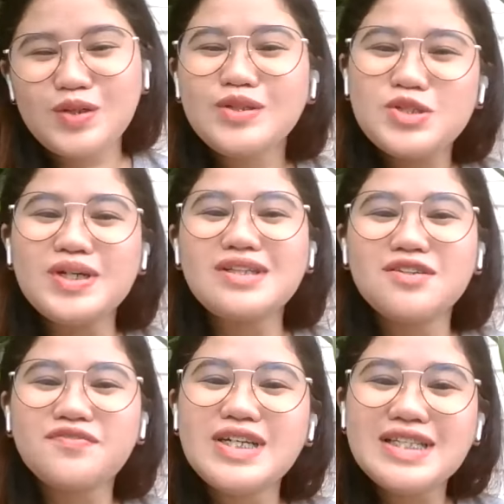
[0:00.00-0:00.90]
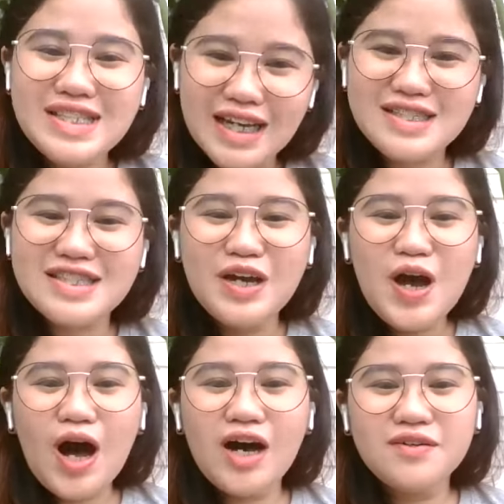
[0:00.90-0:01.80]
cultural differences
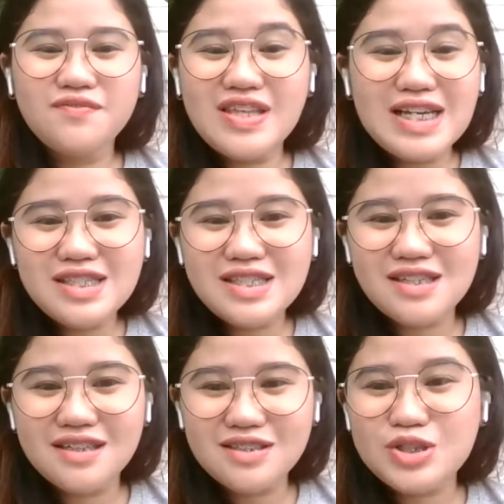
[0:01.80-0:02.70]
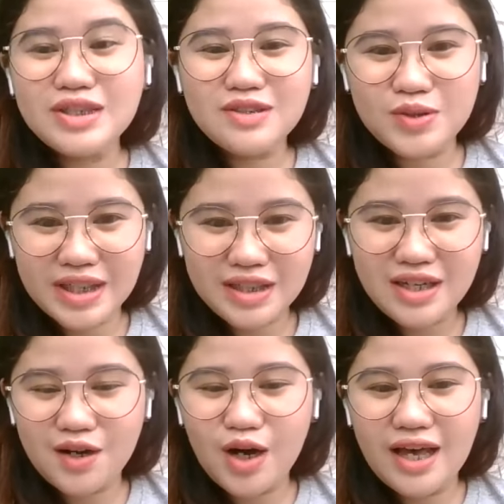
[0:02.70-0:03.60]
of these children
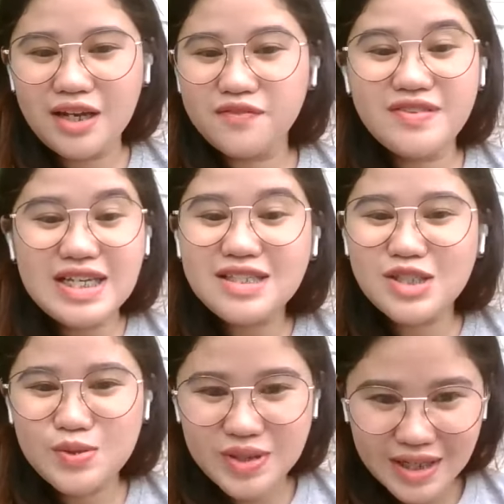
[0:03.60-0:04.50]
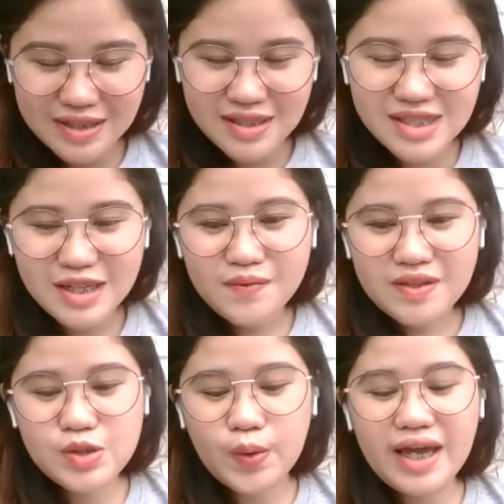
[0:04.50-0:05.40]
and of these students.
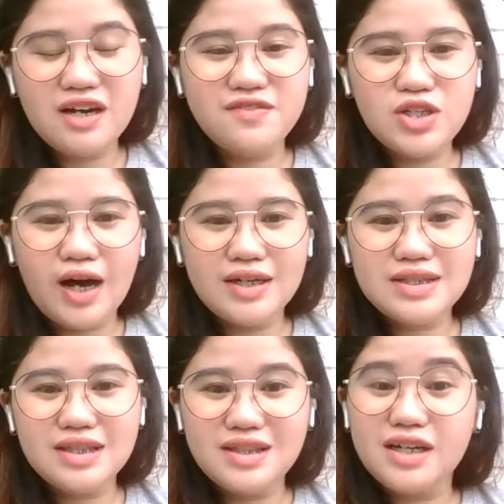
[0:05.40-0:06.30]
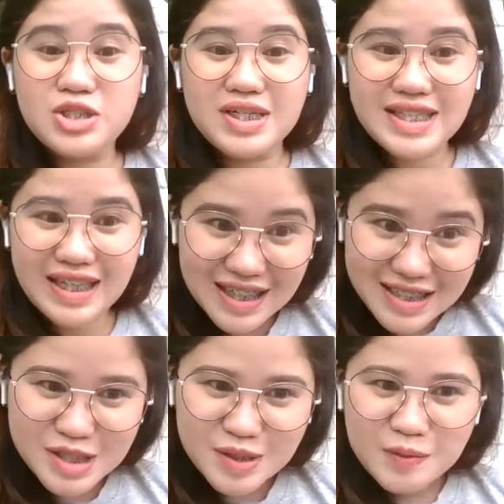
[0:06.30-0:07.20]
So I have taught not just
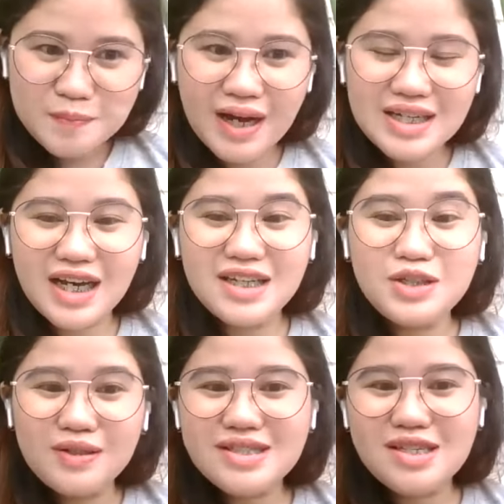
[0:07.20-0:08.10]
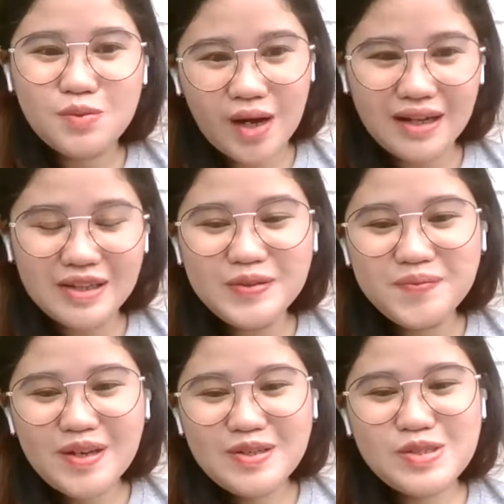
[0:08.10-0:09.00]
kids, but adults as well.
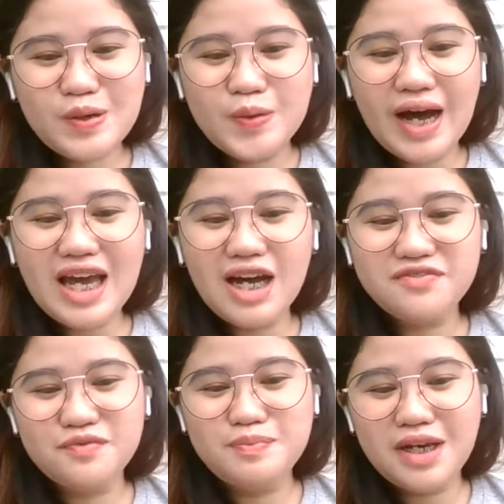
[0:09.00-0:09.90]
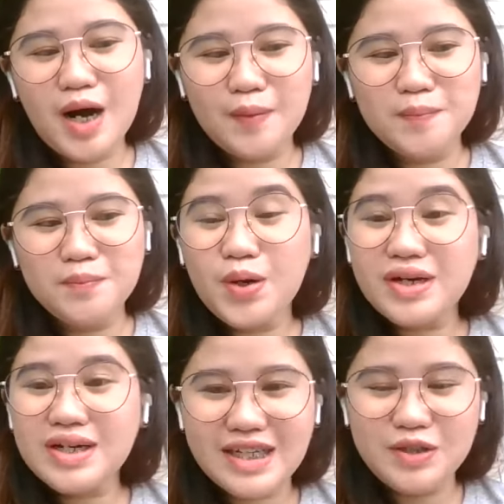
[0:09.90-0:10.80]
So I have become more
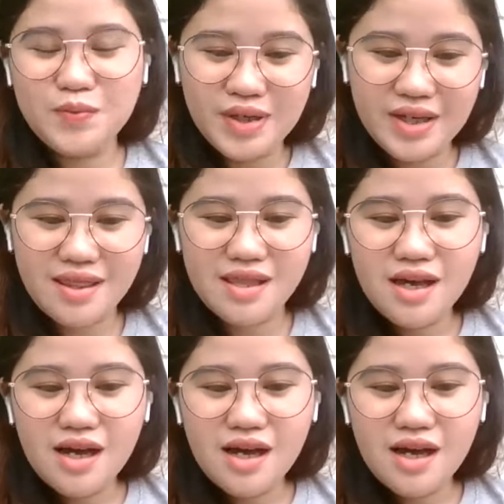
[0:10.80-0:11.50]
interested with